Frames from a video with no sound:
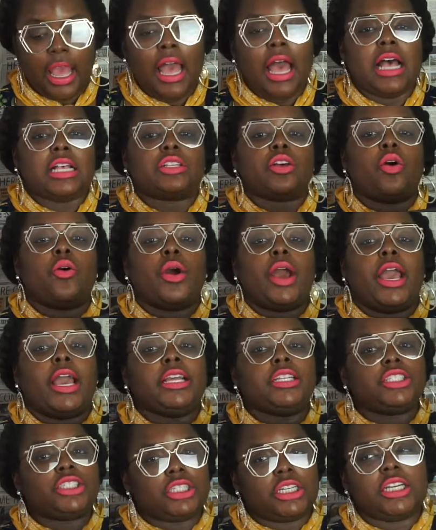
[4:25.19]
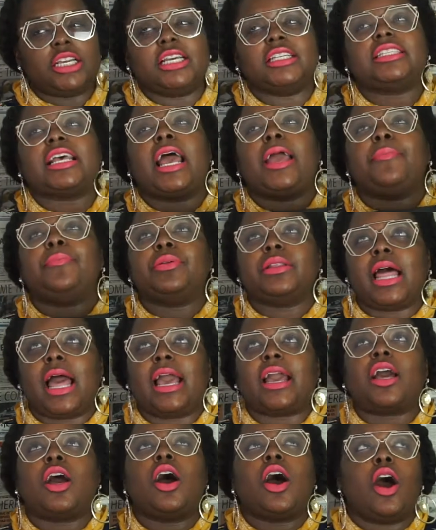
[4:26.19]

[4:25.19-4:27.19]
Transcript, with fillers: and so and she is a black